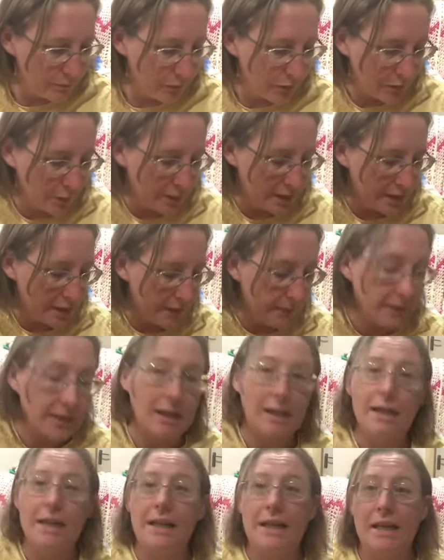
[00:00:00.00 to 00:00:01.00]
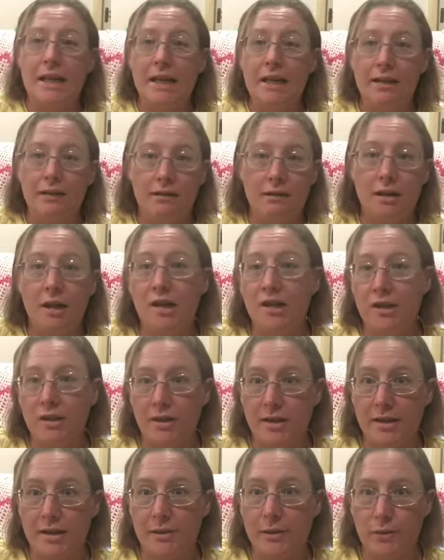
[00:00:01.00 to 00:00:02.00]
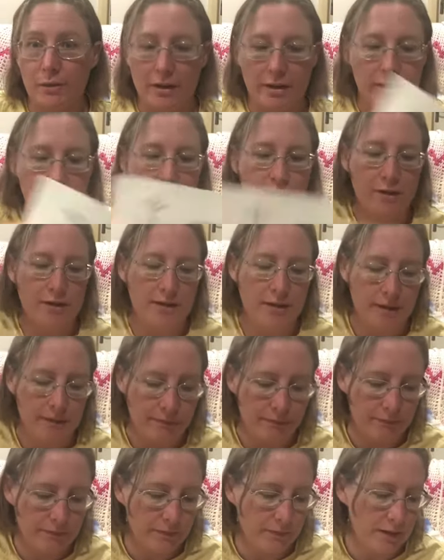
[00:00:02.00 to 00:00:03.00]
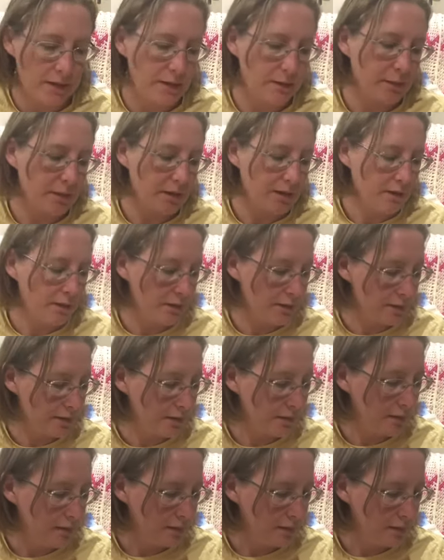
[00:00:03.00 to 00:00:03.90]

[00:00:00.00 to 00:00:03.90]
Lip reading: we definitely need, I'm just going to see which way this goes up. It's one of those